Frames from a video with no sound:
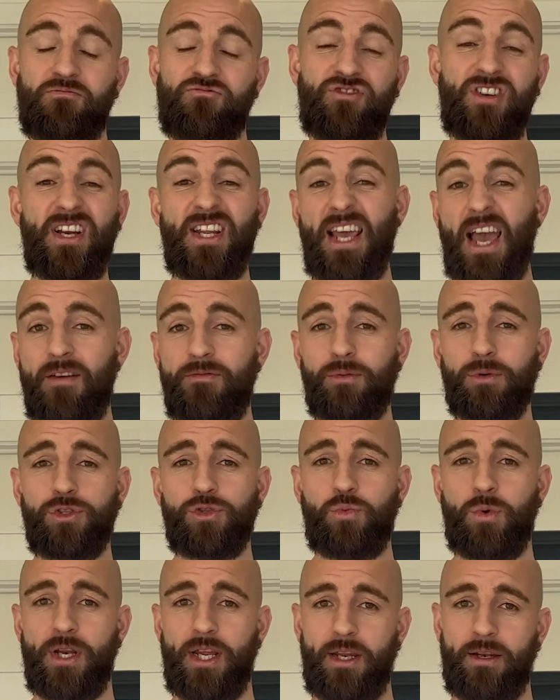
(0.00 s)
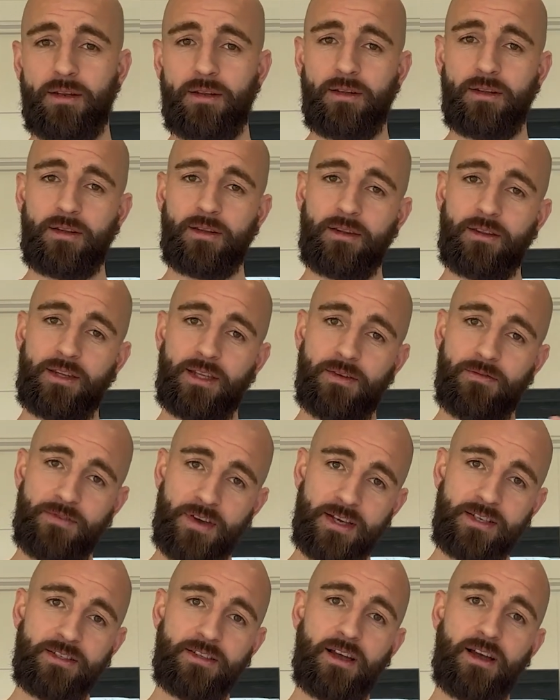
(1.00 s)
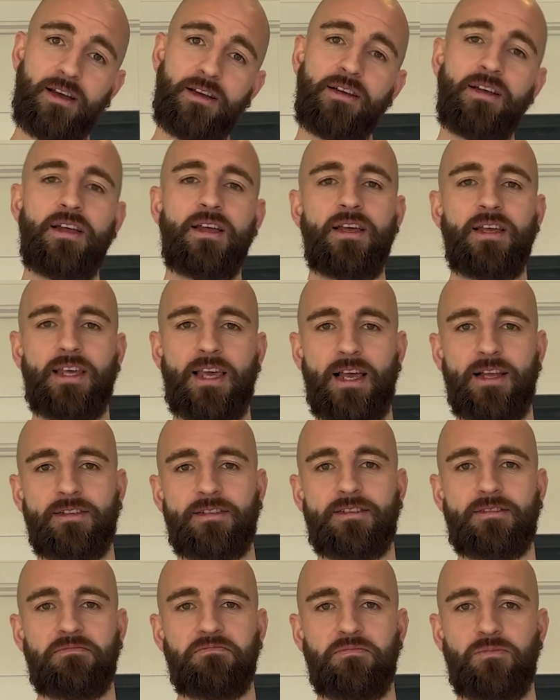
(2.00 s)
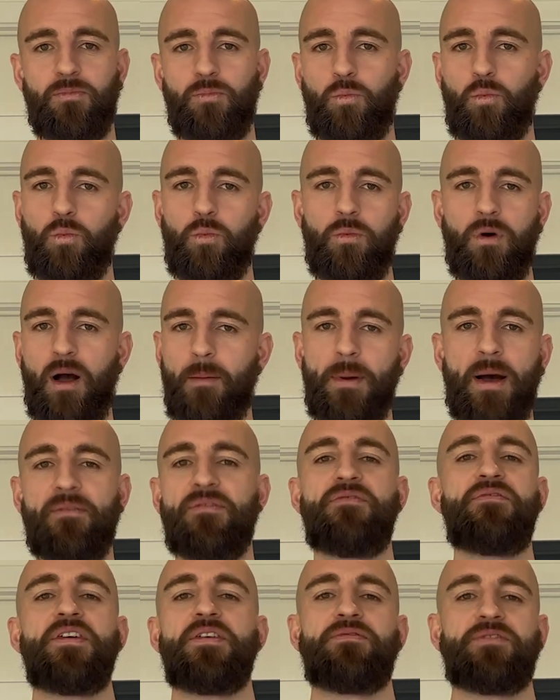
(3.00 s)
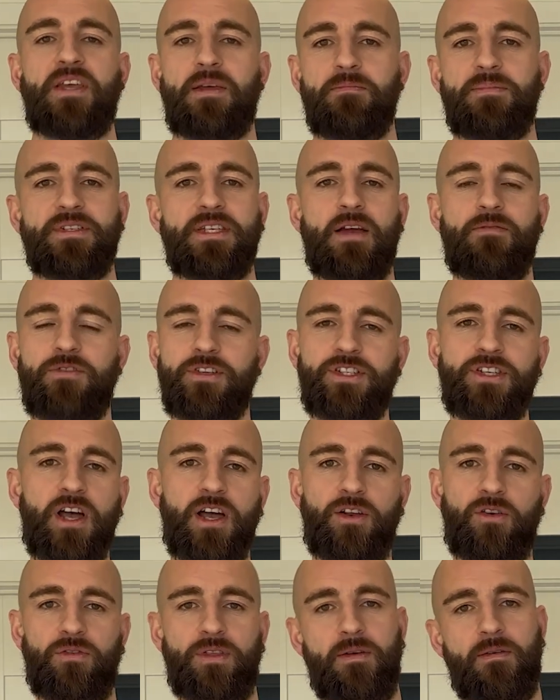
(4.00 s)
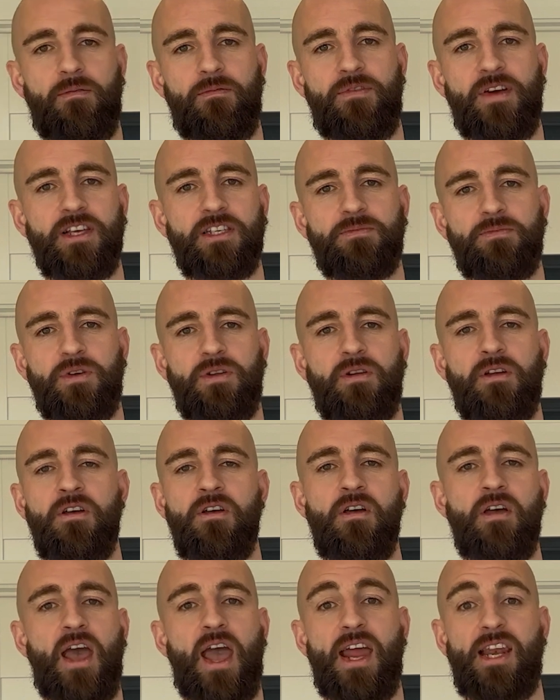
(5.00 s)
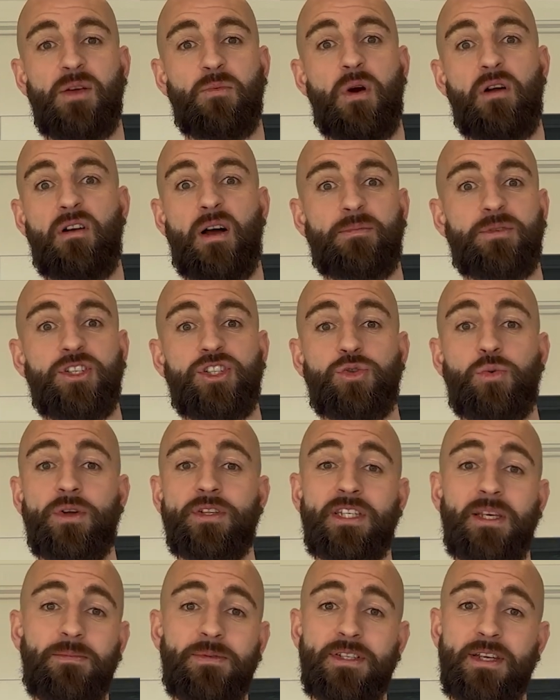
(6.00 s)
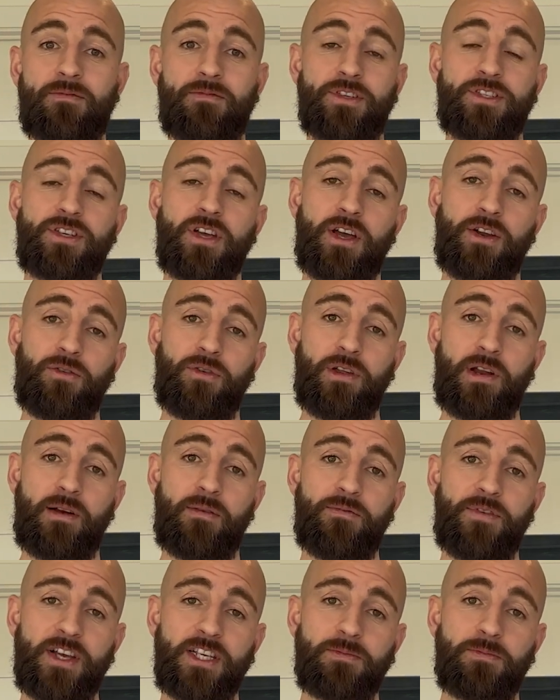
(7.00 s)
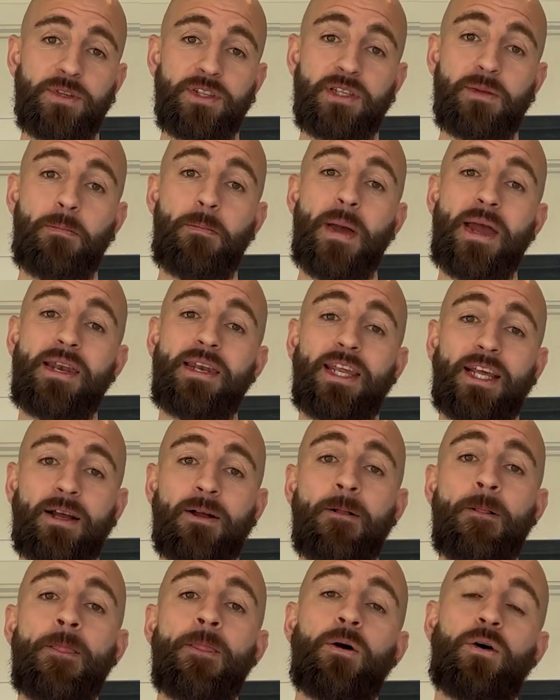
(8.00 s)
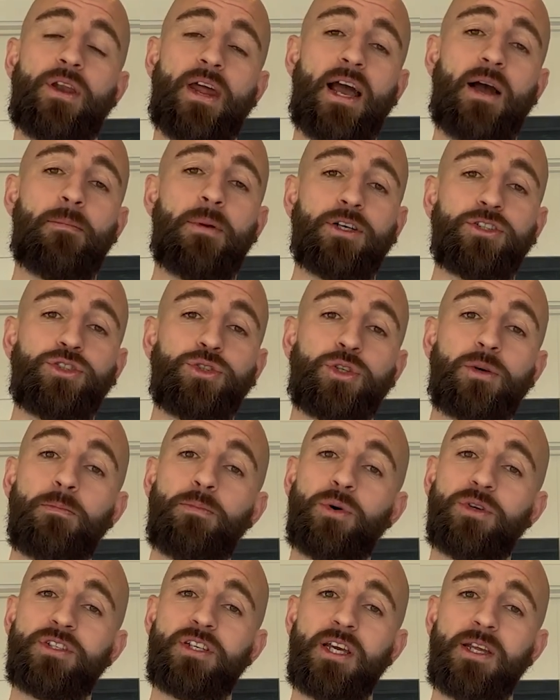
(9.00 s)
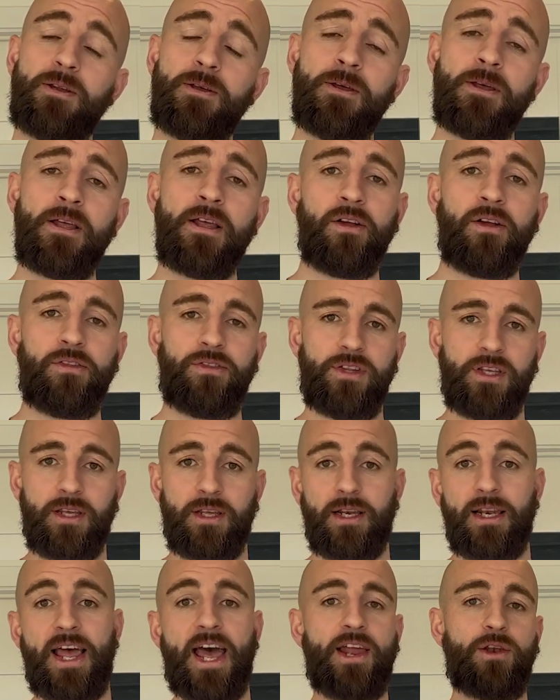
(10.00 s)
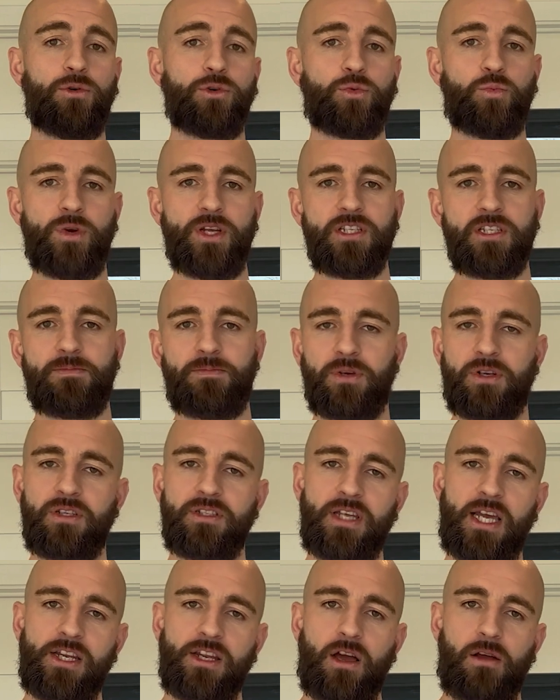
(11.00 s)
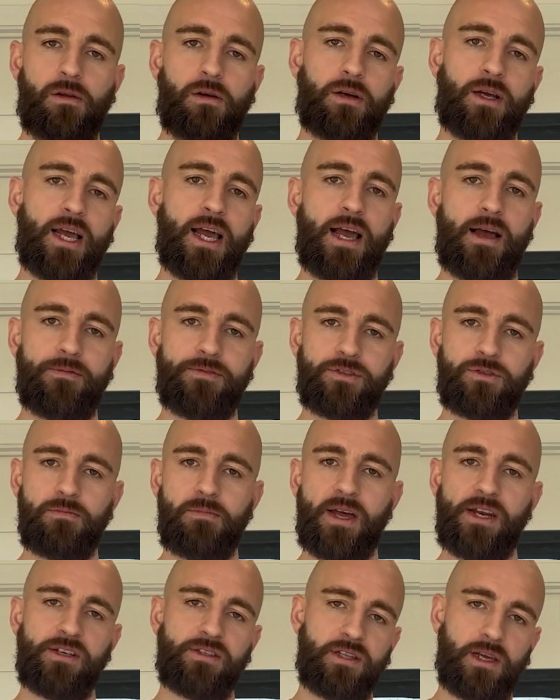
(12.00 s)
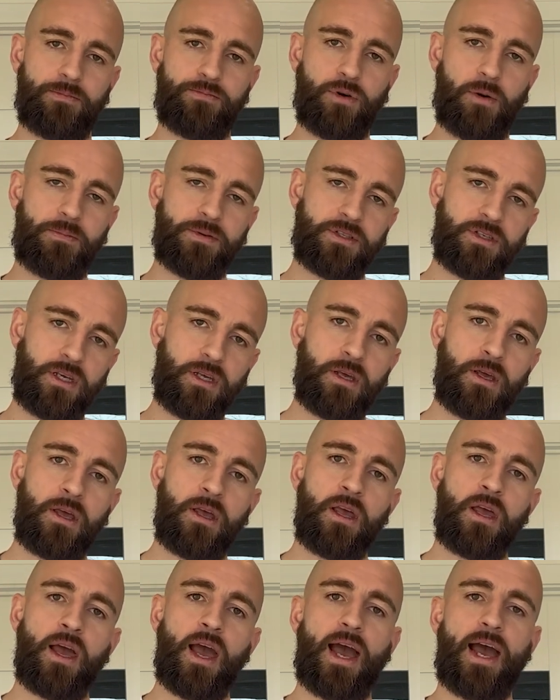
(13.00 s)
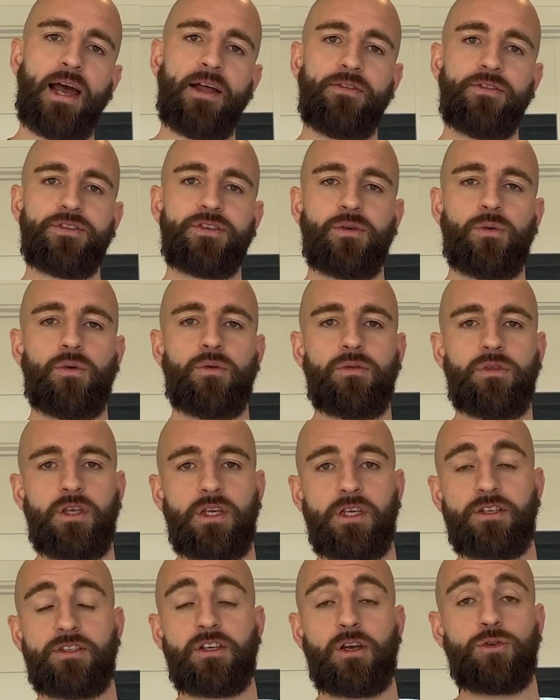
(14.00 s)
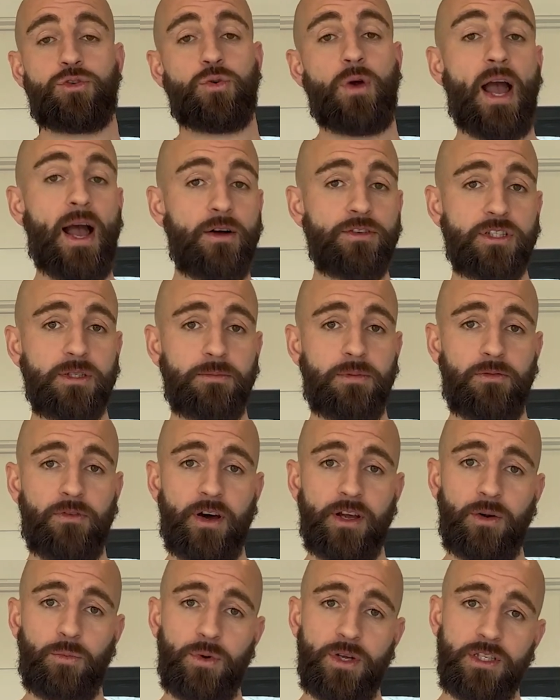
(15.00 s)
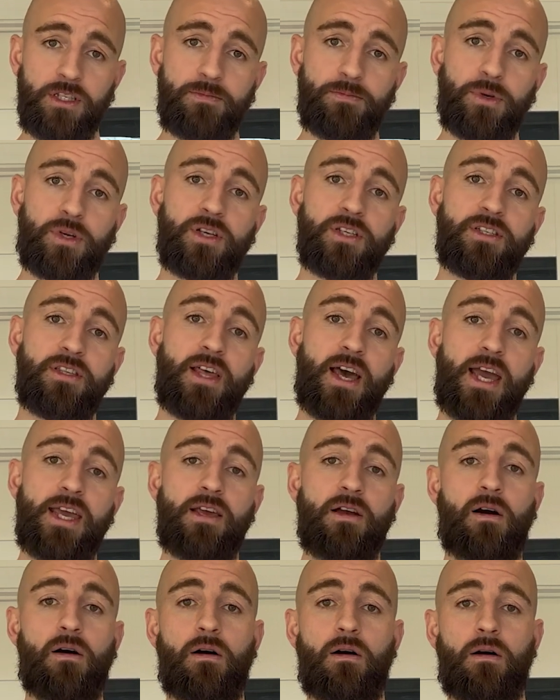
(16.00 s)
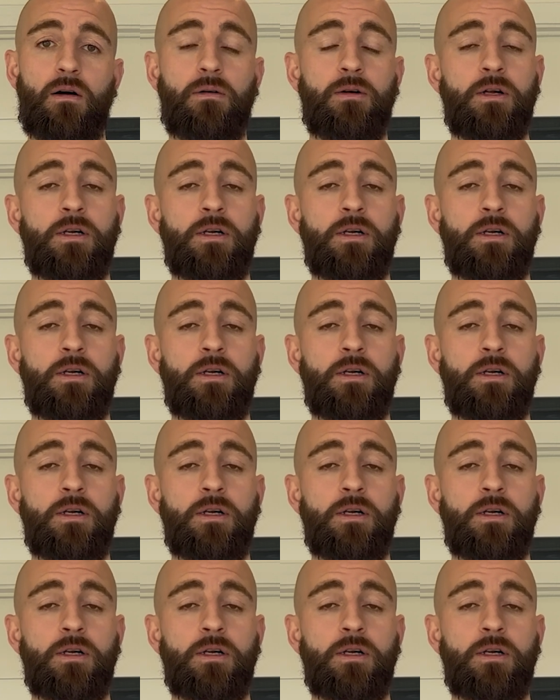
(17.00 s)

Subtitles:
Really, everyone's winning. The investor gets above 15% return on their investment, anywhere up to 20% return on their investment, depending on how much you can put in. The landlord wins because they no longer have to manage their property, and the social housing provider wins because they are